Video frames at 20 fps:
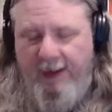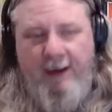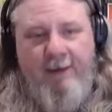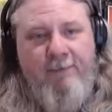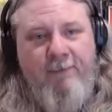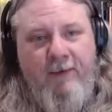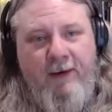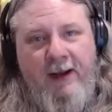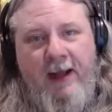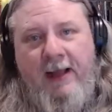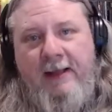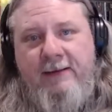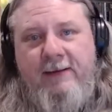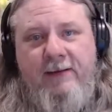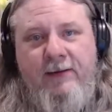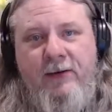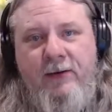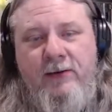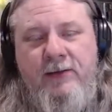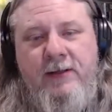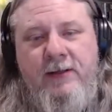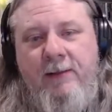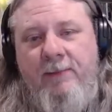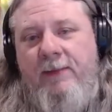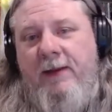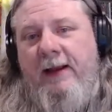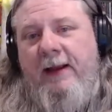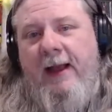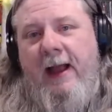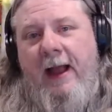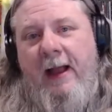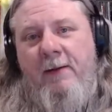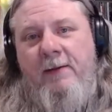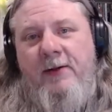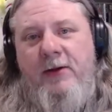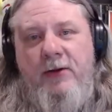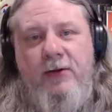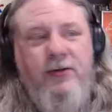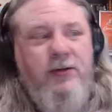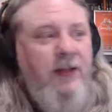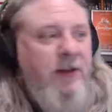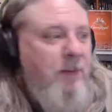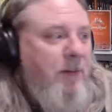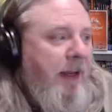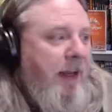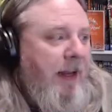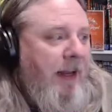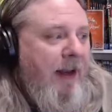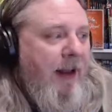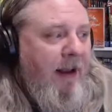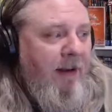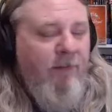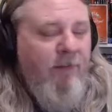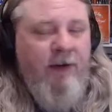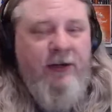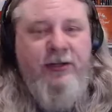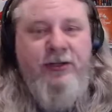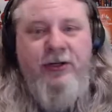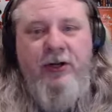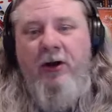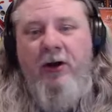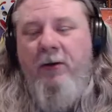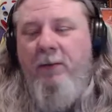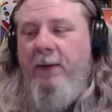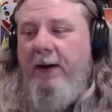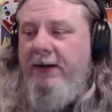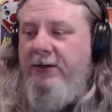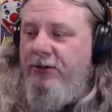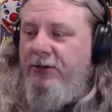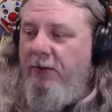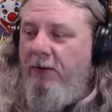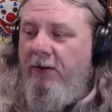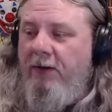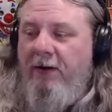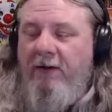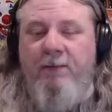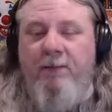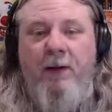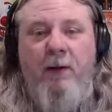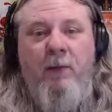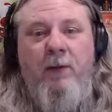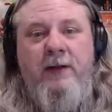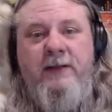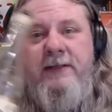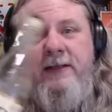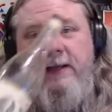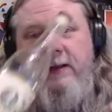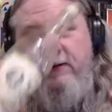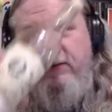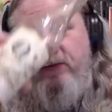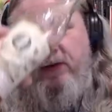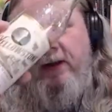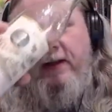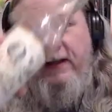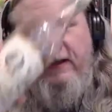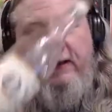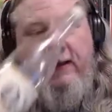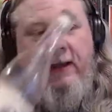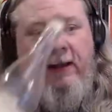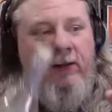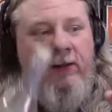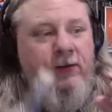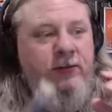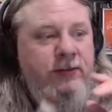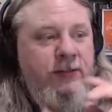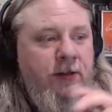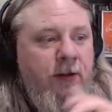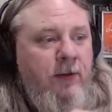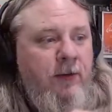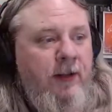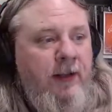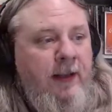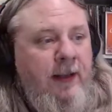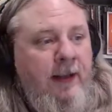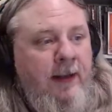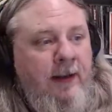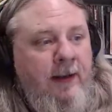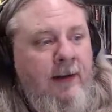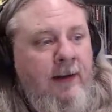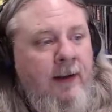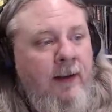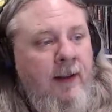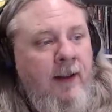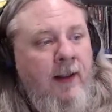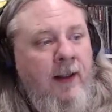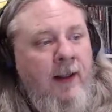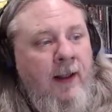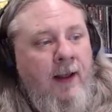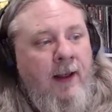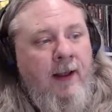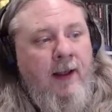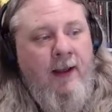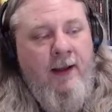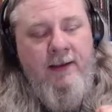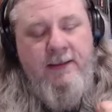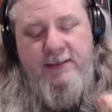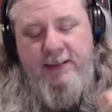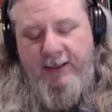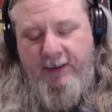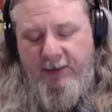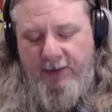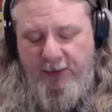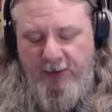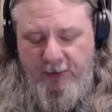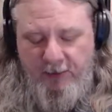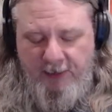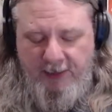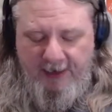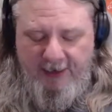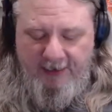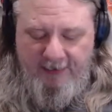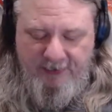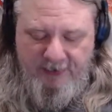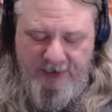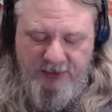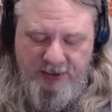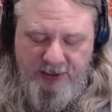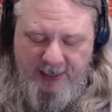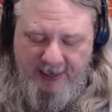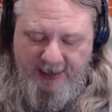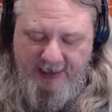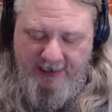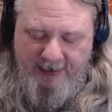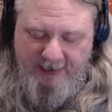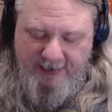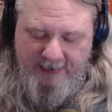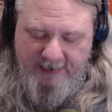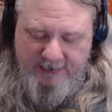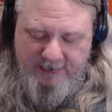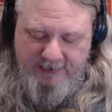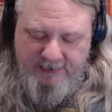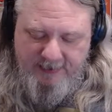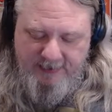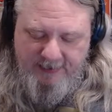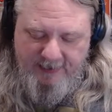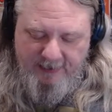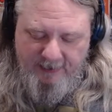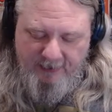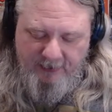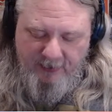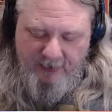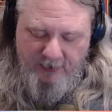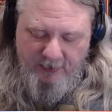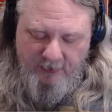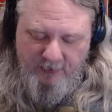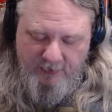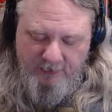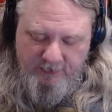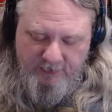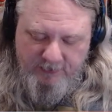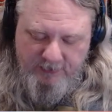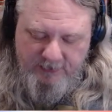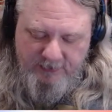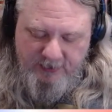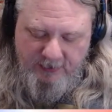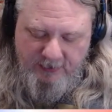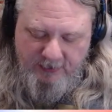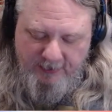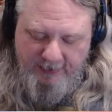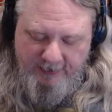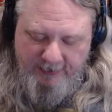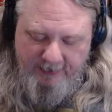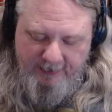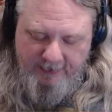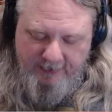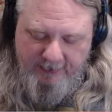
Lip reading: I forgot to do something. I usually begin every show by showing off my whiskey, drinking Yellowstone again. Hunsinger UK in the chat has said hello. Sorry.